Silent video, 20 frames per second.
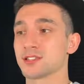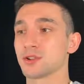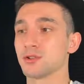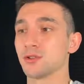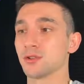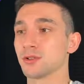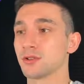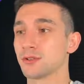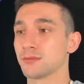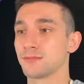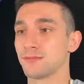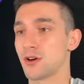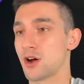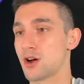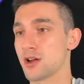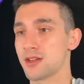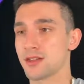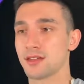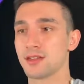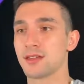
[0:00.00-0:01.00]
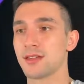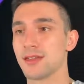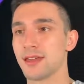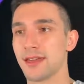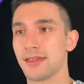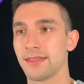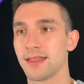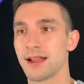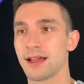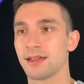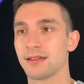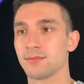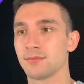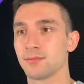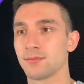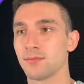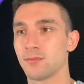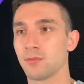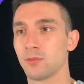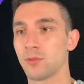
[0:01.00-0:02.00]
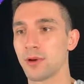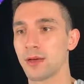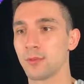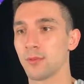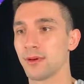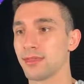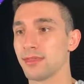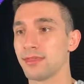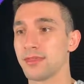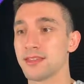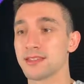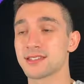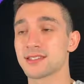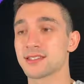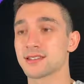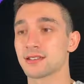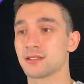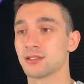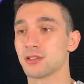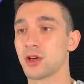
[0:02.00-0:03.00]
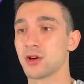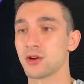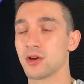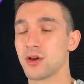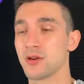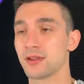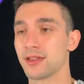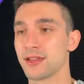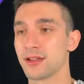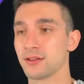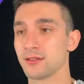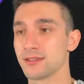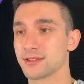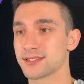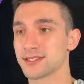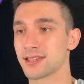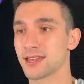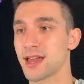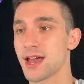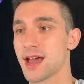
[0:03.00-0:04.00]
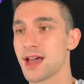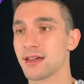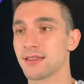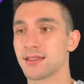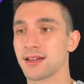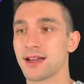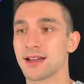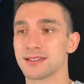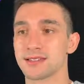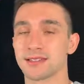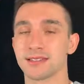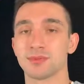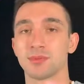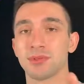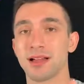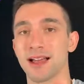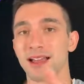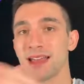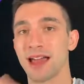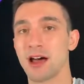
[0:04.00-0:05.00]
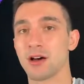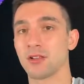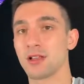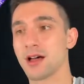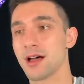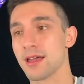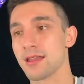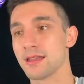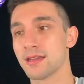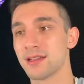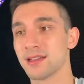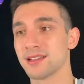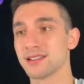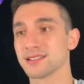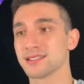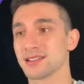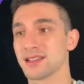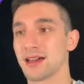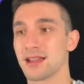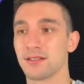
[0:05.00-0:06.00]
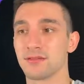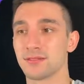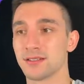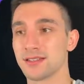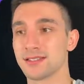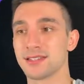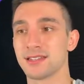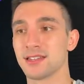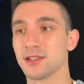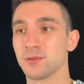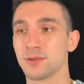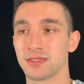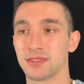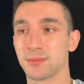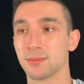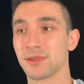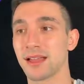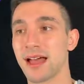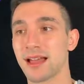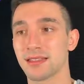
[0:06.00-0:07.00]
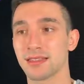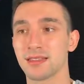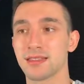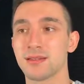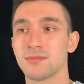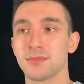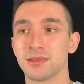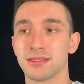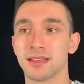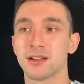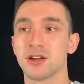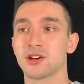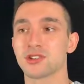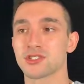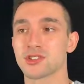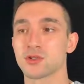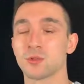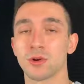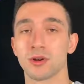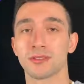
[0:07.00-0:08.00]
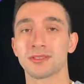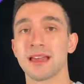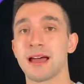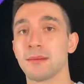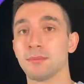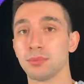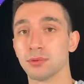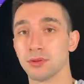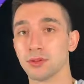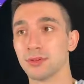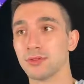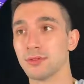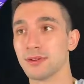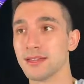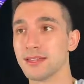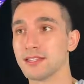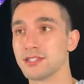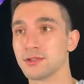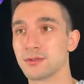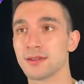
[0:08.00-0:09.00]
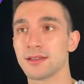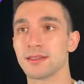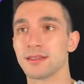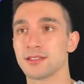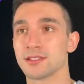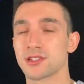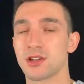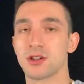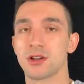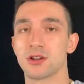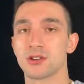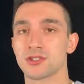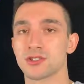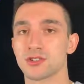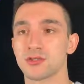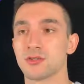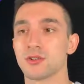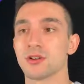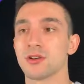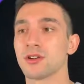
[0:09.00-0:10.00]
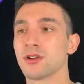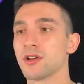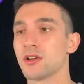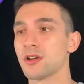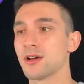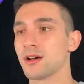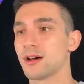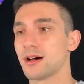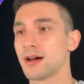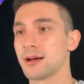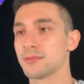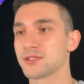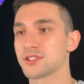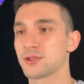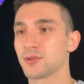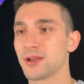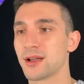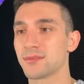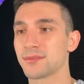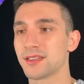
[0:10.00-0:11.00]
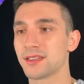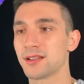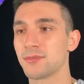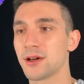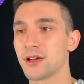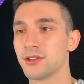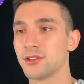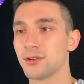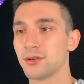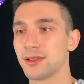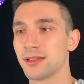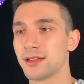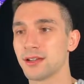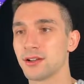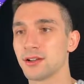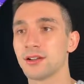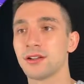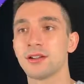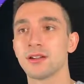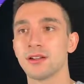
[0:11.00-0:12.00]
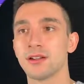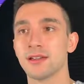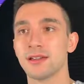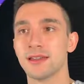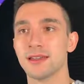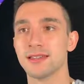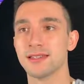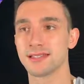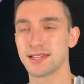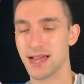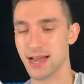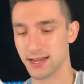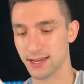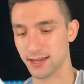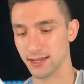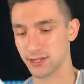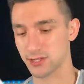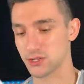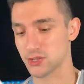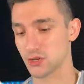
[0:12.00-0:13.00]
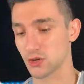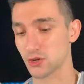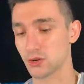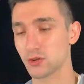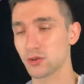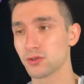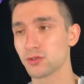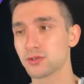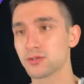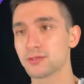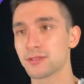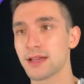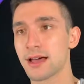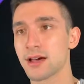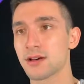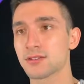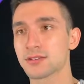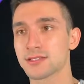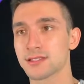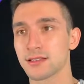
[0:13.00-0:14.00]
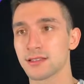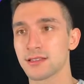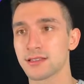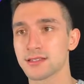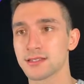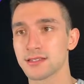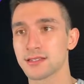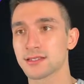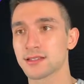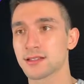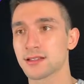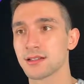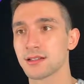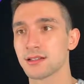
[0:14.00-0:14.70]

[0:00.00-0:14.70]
cooler font. And then I went with this logo here, this cat that has this black outline to kind of continue with the black theme, but then also work that blue into it that's on our store. So what I'm thinking about doing here is adding a circle now to this